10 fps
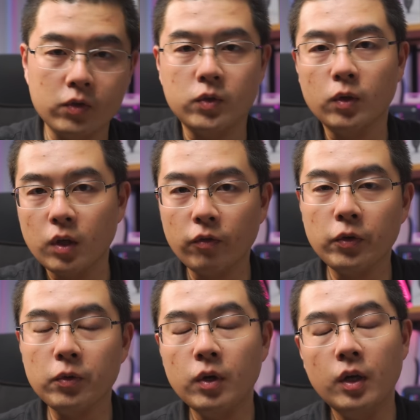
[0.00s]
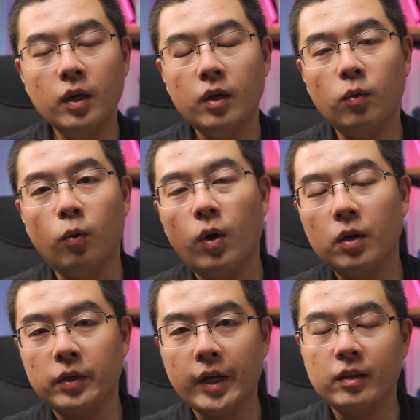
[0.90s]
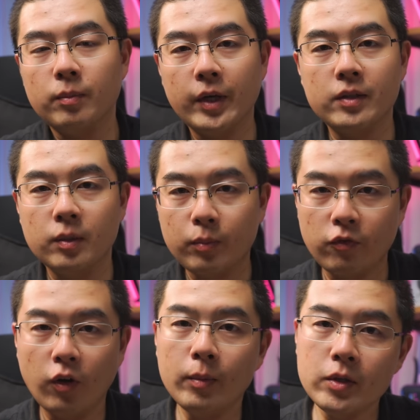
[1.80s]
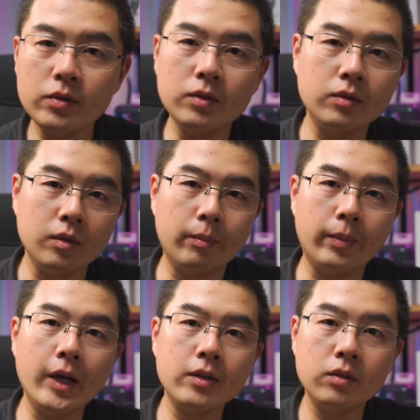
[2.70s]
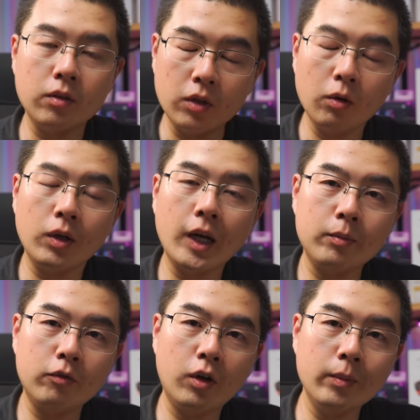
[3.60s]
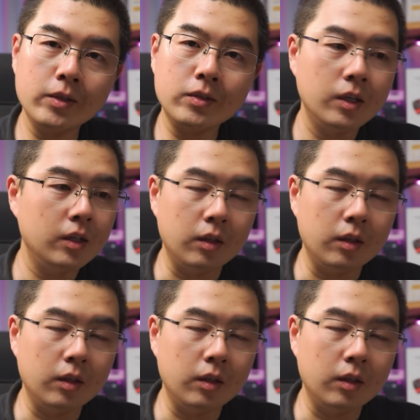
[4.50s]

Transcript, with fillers: For those of you who want to get the best performance, the best low light performance,